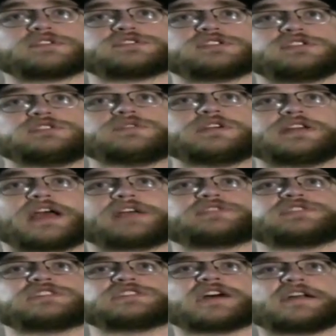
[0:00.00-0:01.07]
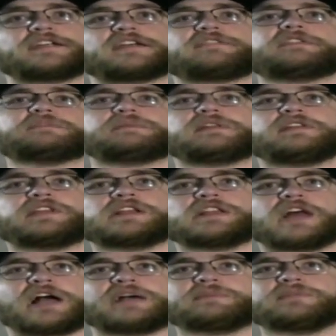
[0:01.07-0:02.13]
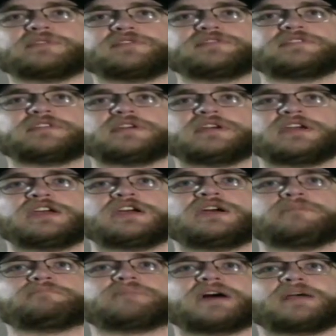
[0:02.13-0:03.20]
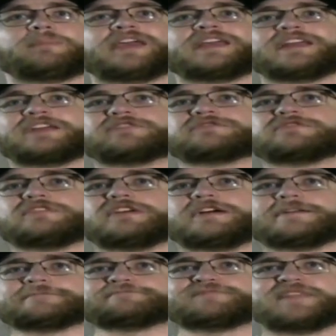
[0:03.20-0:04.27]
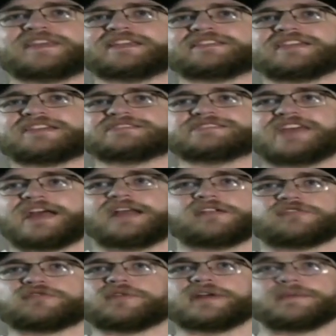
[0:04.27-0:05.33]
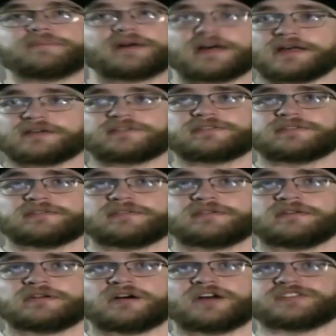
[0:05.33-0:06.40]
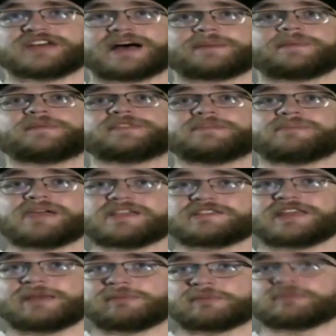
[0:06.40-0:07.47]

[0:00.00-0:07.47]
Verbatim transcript: the Nitrous Oxide version, you can actually cut a little bit on the unlockables by paying an extra, I think it's like ten or twenty bucks on